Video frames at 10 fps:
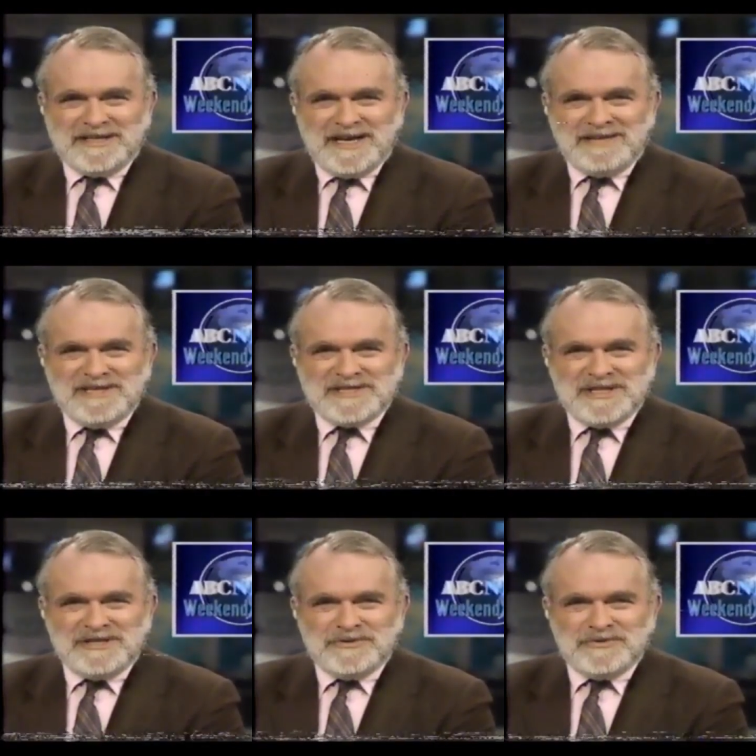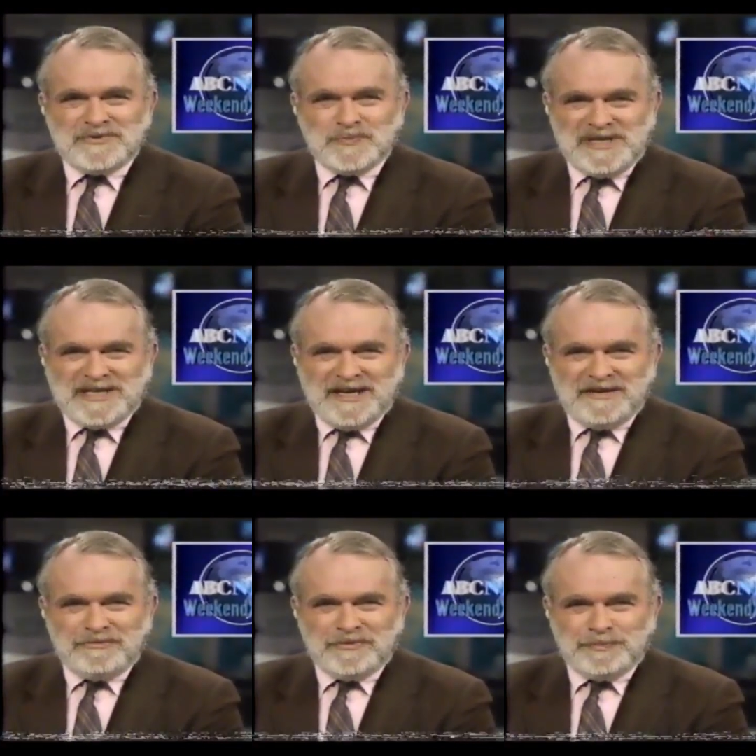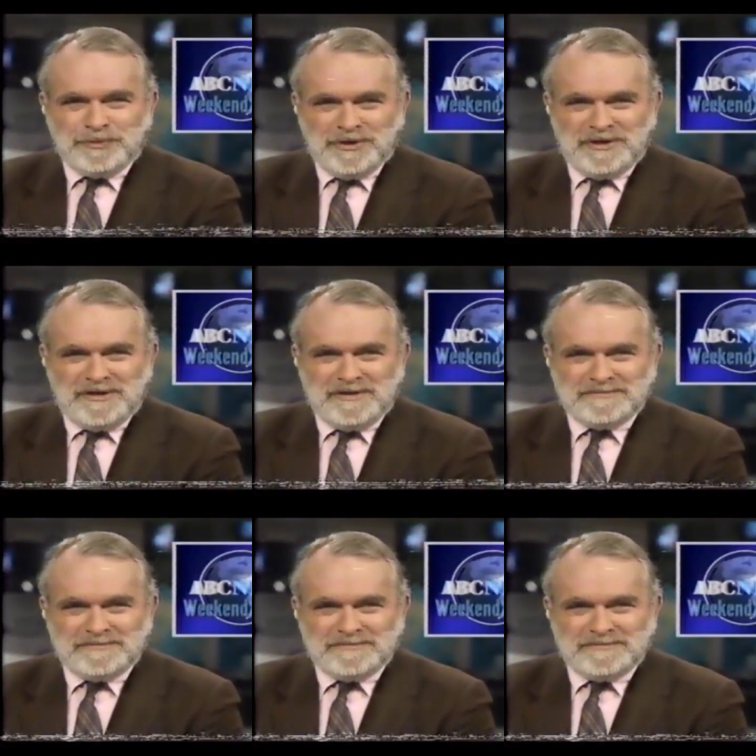on the ABC News Weekend Report.